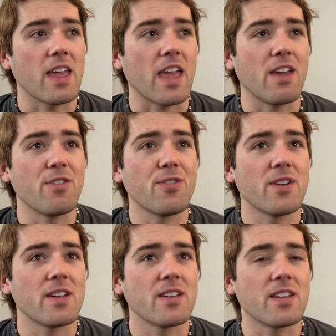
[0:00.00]

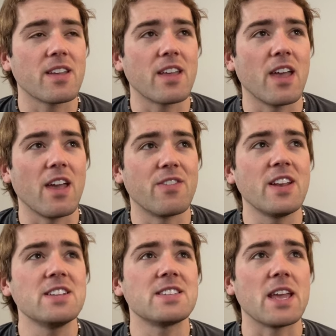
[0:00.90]
if it
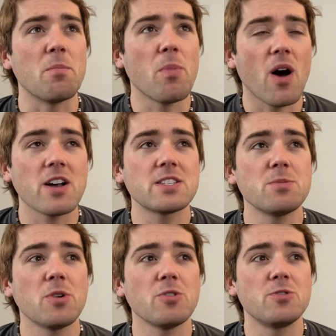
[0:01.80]
is
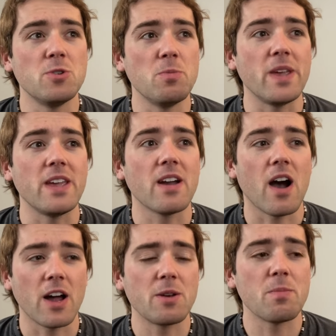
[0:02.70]
impossible to be
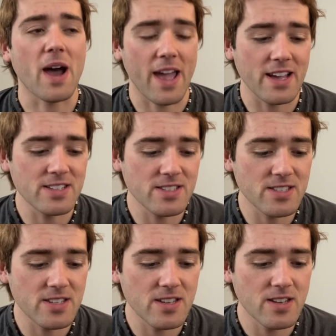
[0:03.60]

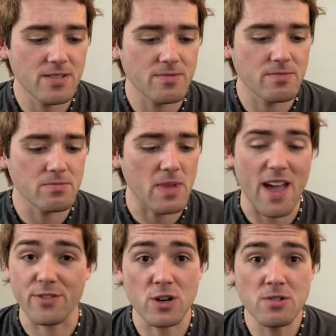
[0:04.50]
unbiased
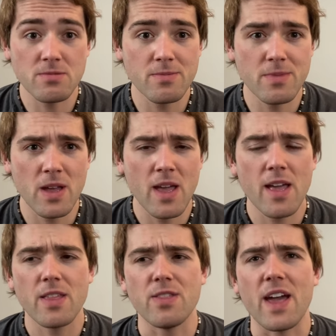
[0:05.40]
ever,
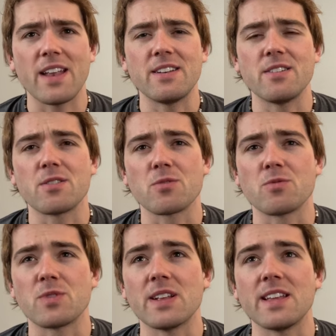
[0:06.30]
then
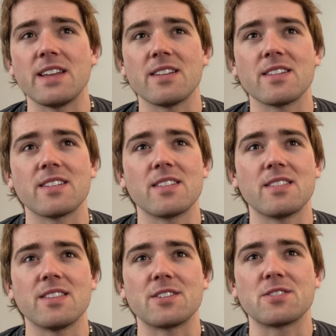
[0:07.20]
really
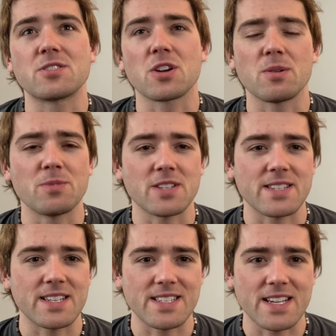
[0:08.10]
the term
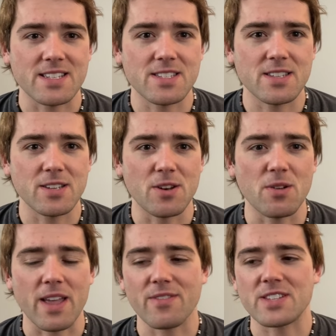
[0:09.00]
doesn't exist. You know,
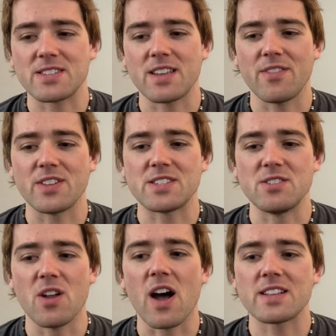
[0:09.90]
like if it's
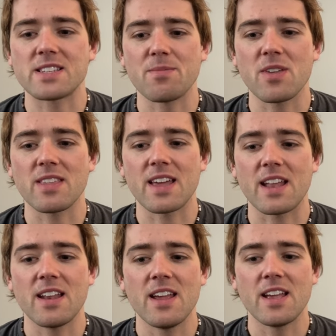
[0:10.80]
not something
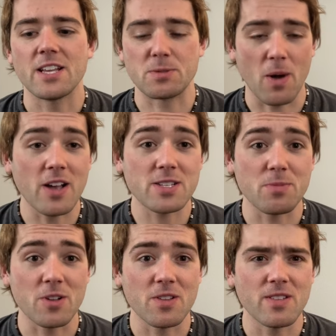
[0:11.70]
that is
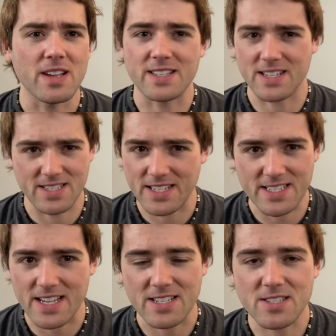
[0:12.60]
possible, it doesn't
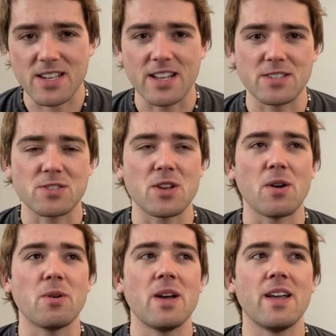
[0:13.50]
exist. And
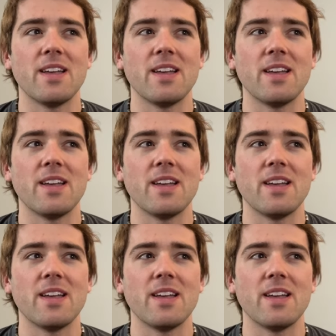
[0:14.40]
so